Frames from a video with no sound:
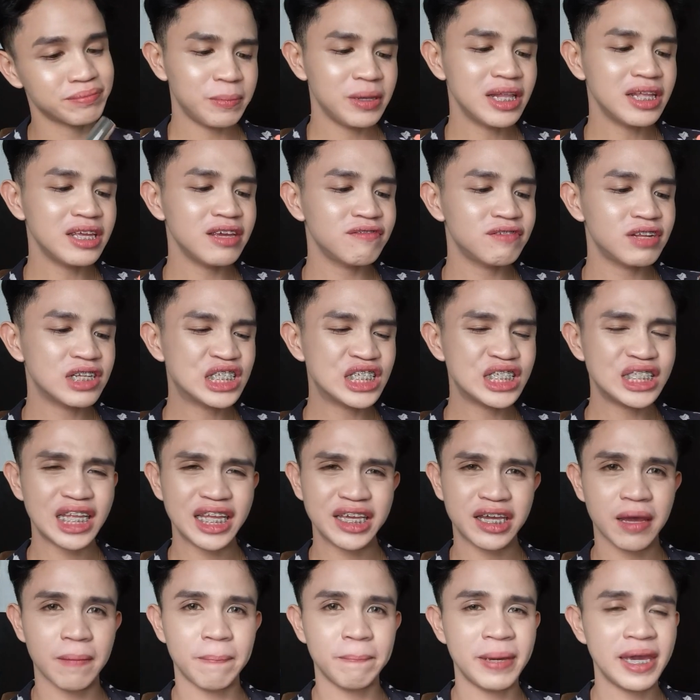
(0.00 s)
I believe this is
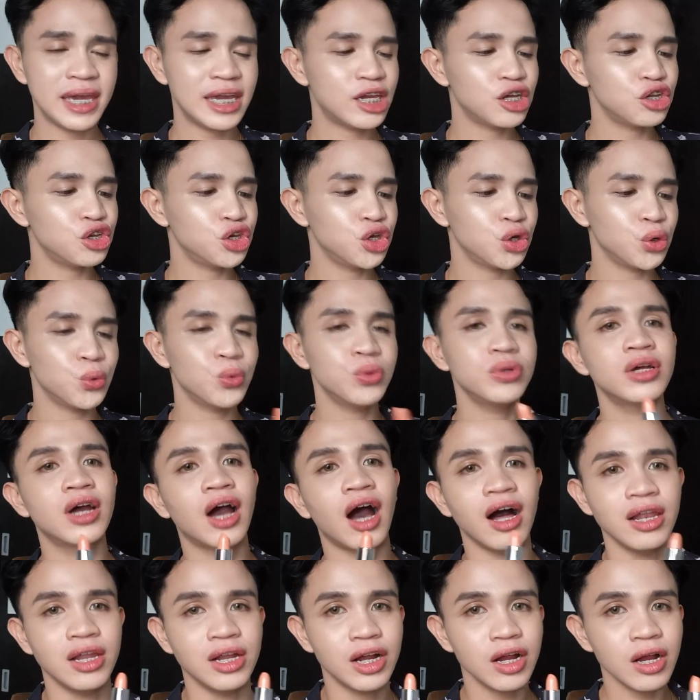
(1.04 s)
like a pinky nude
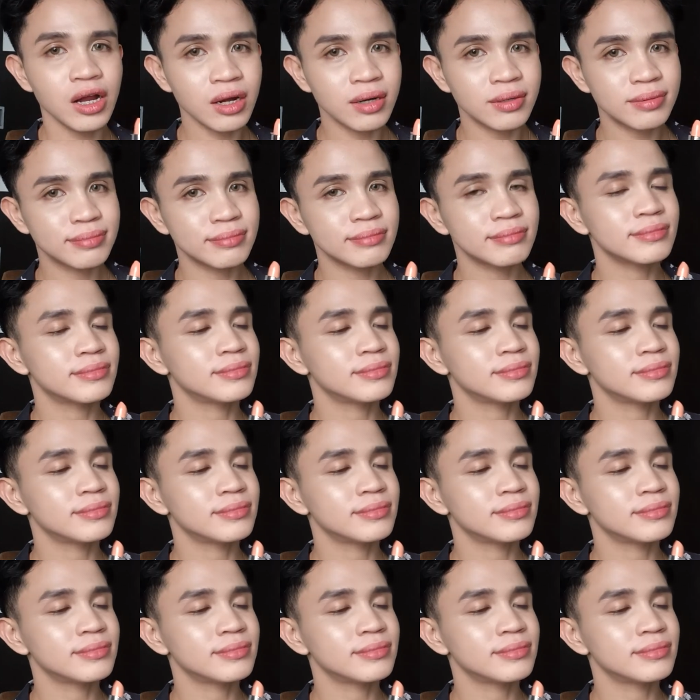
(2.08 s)
color.